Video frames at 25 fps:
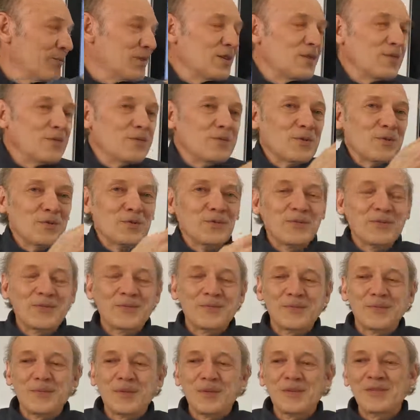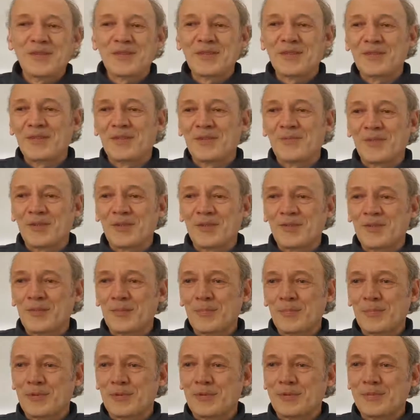even though it's basically
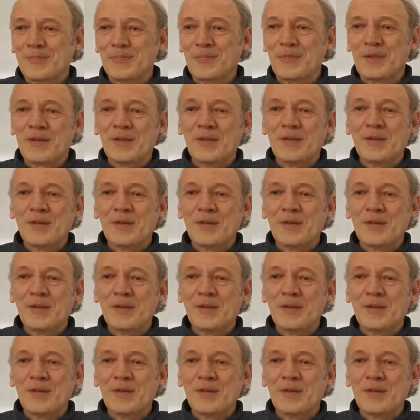simple.